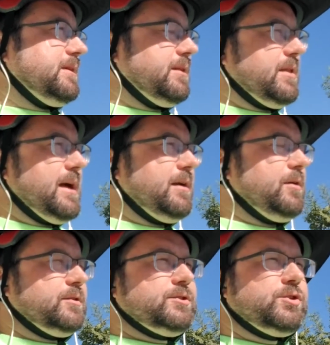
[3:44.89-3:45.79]
And that
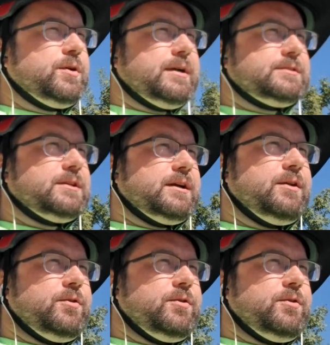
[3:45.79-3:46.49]
endurance I